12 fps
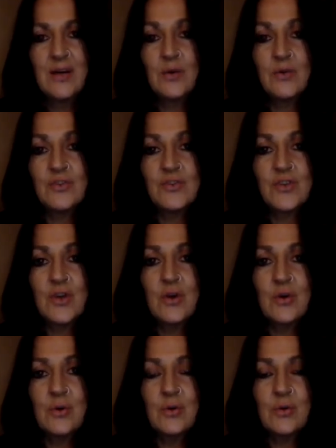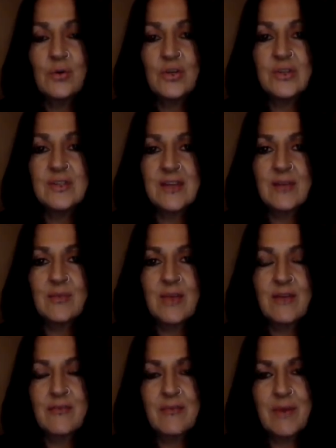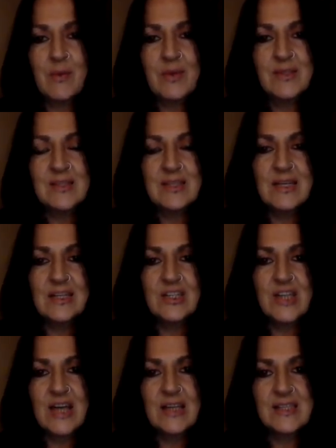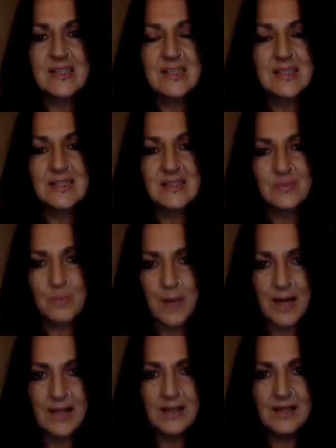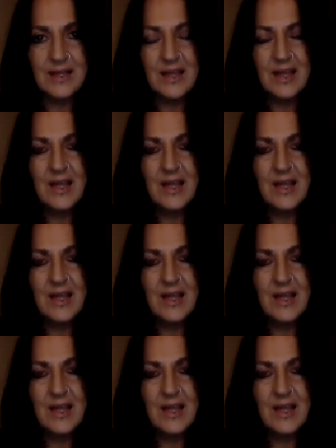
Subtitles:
Also, you can sign up there for my Wednesday night chat as well,